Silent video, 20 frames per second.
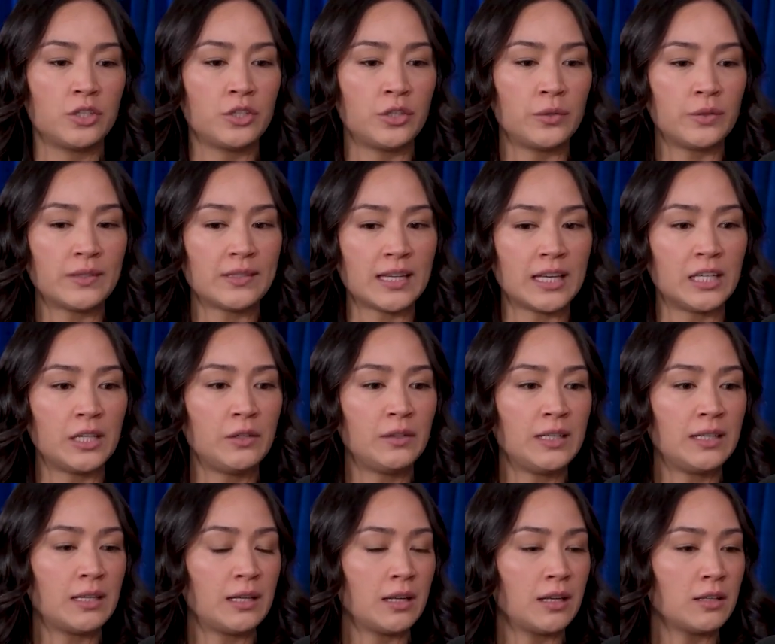She was like, you
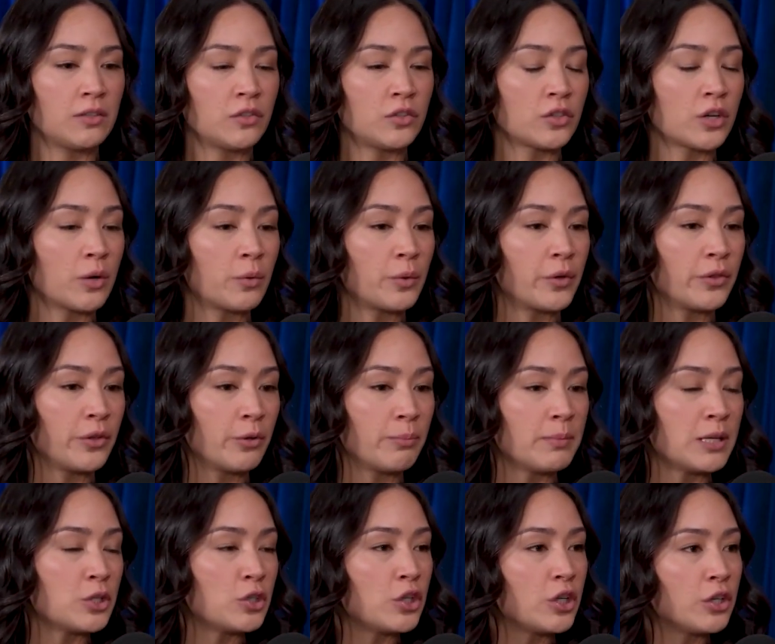need to start with your
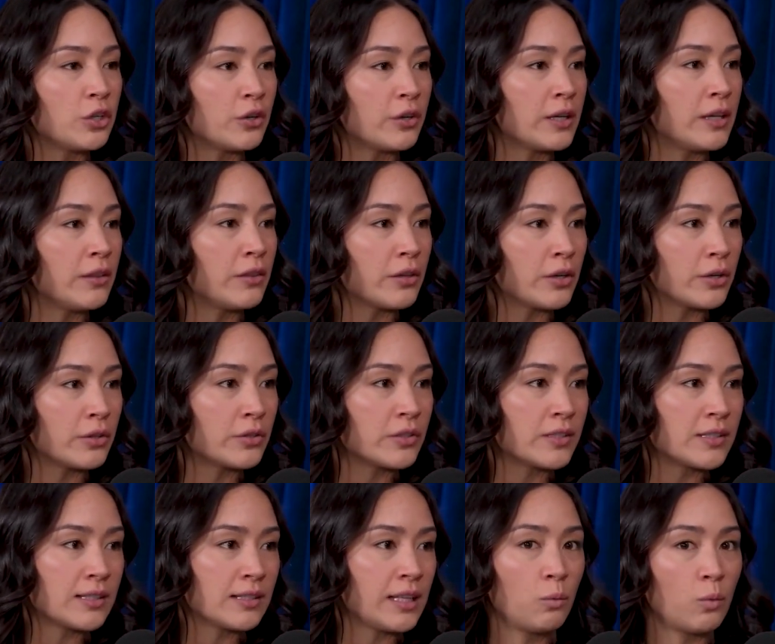mission, your
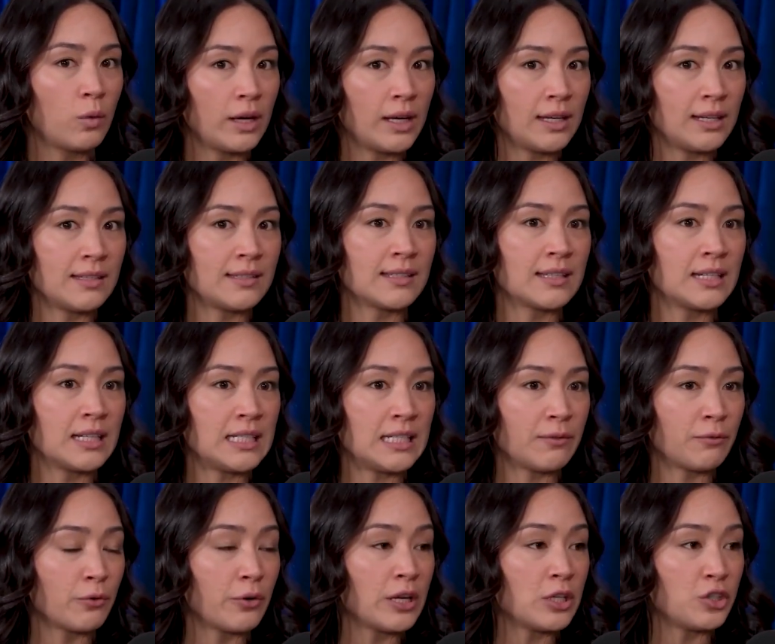ethos. What is going to
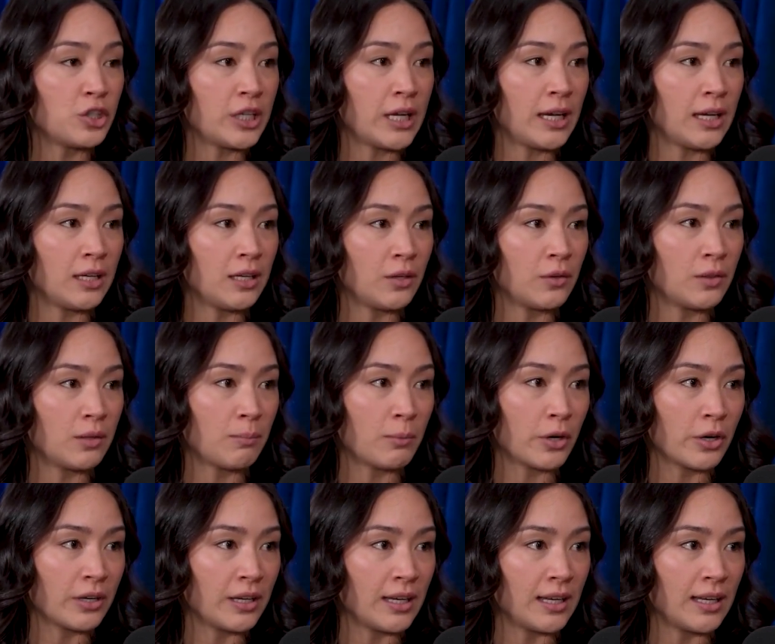differentiate you in the
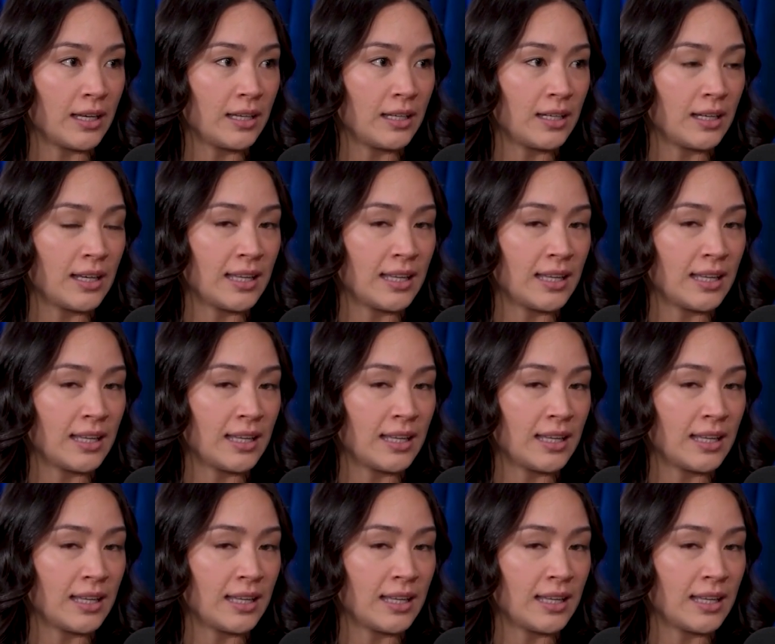market?